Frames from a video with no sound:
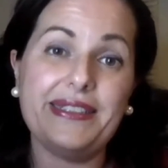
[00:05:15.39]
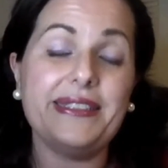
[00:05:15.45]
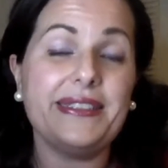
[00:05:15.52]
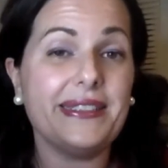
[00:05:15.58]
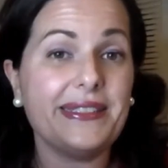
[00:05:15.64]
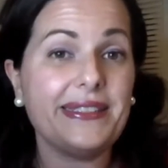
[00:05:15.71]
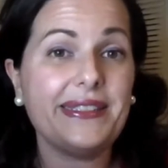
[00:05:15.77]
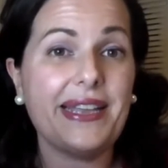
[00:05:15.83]
this
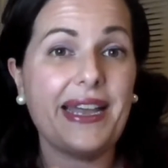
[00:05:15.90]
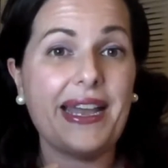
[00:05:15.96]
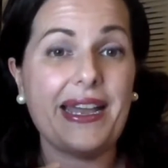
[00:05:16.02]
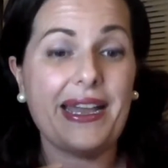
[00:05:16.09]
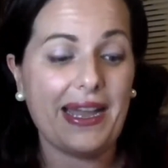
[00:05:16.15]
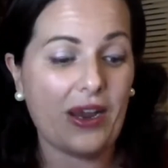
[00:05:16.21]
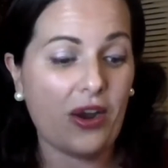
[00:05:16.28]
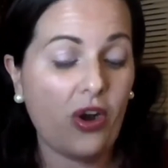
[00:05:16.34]
is
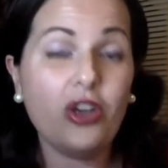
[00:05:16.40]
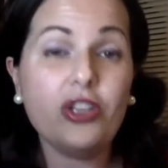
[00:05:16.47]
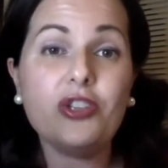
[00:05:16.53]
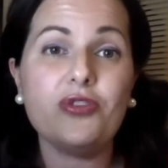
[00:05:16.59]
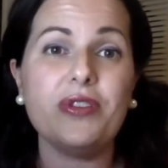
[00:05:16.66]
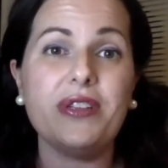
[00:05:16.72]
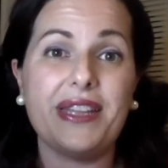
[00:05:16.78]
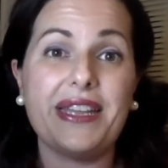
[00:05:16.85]
a
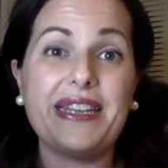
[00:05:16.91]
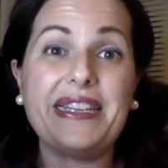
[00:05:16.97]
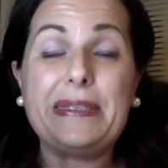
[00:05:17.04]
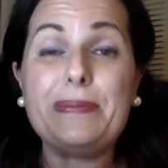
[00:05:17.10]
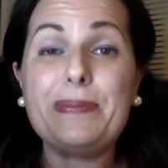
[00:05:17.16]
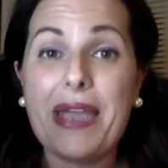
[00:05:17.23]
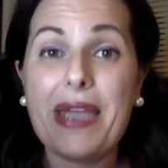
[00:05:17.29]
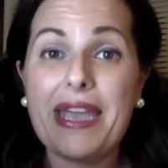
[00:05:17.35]
country that is
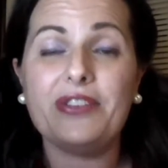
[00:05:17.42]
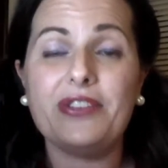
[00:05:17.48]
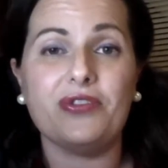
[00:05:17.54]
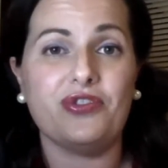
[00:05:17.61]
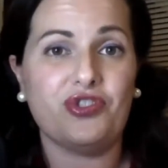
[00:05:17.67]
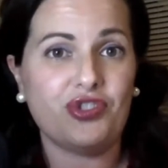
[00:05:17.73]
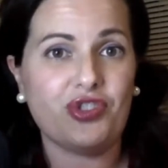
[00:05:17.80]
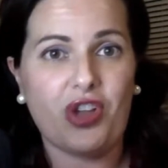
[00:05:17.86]
based
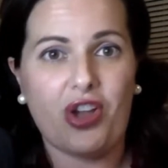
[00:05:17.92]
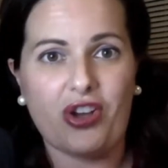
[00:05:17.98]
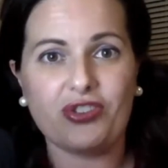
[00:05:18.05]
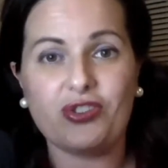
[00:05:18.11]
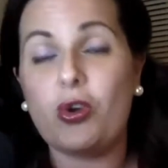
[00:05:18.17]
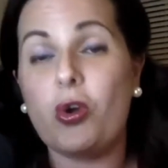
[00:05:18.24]
on stocks.